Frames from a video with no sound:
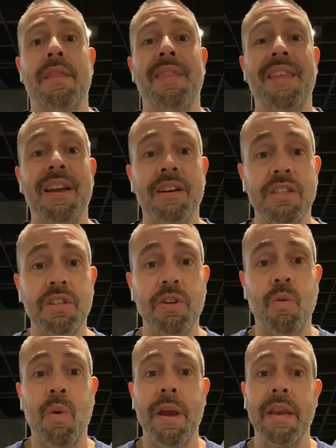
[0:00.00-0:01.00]
They're
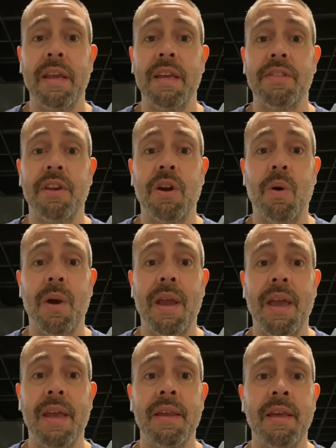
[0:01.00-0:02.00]
still waiting to get the
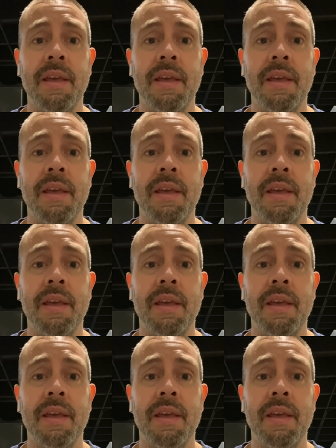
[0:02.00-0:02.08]
go-ahead.